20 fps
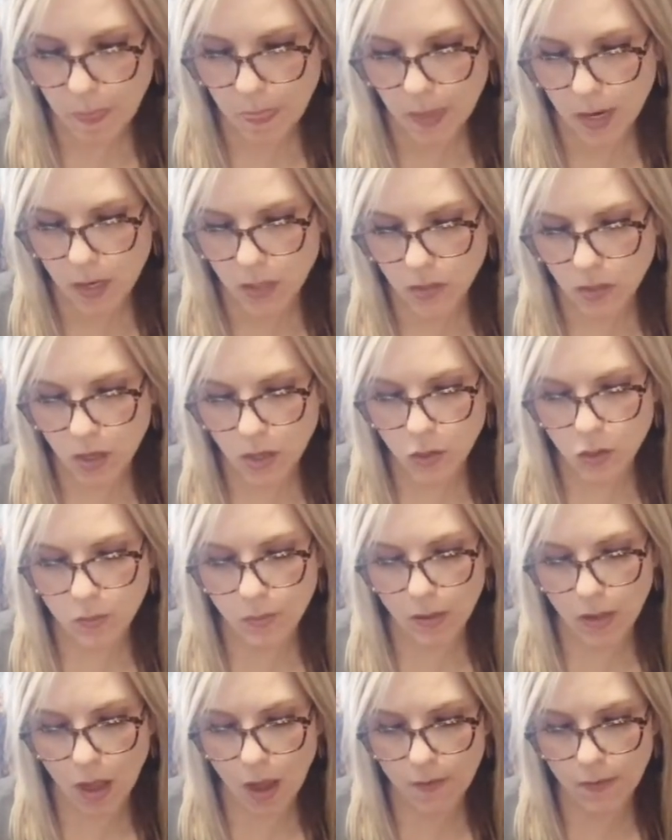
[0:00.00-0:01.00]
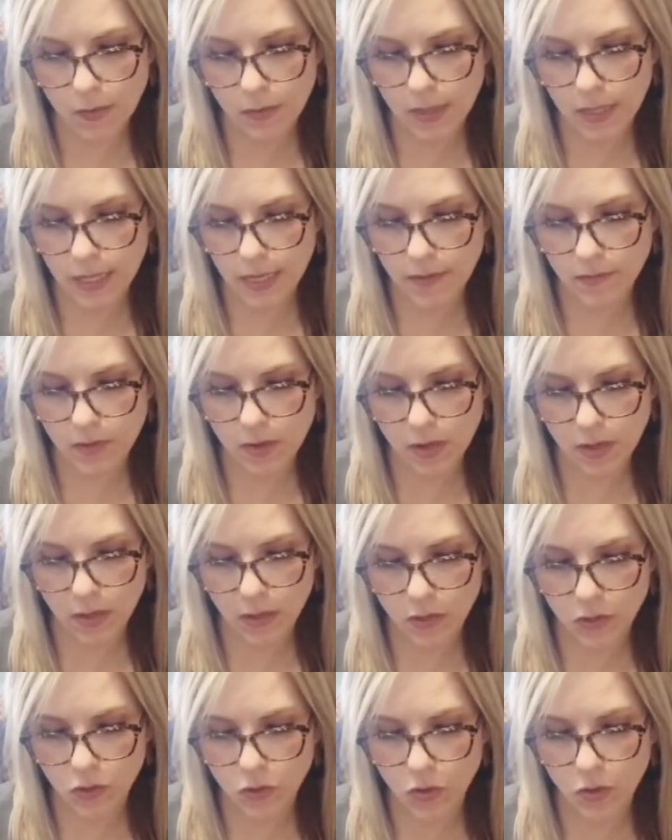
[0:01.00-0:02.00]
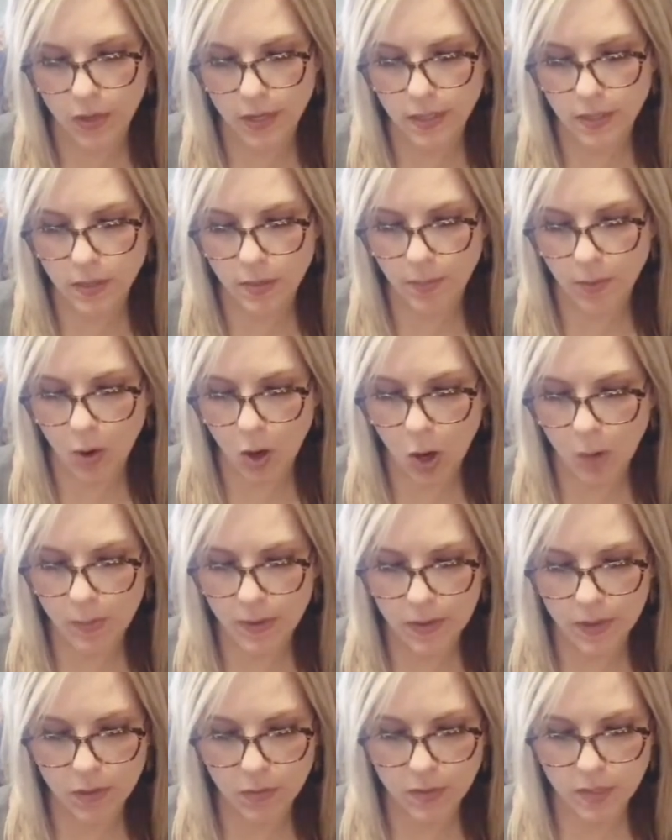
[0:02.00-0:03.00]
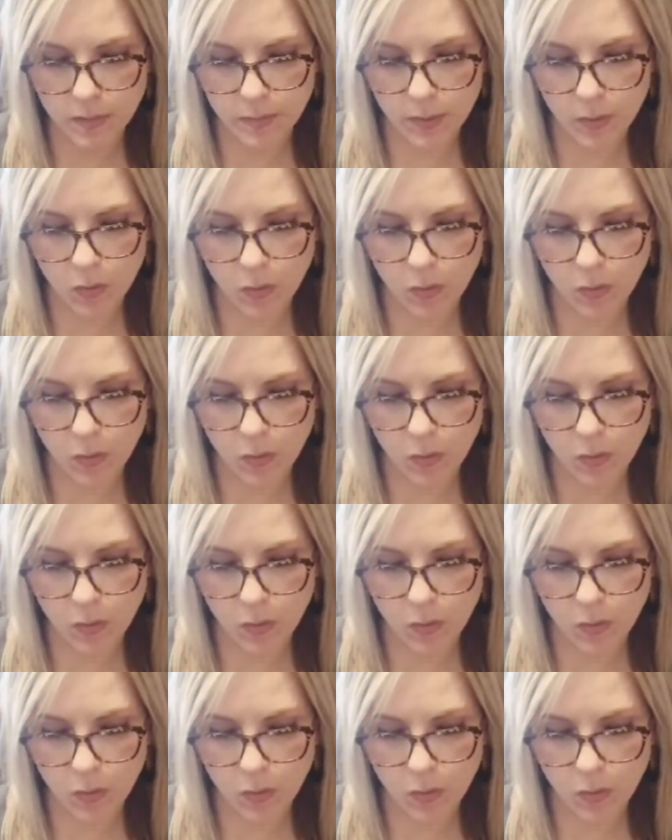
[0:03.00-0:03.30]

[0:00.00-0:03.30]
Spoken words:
Dr. Malavo lived in a luxurious apartment that was built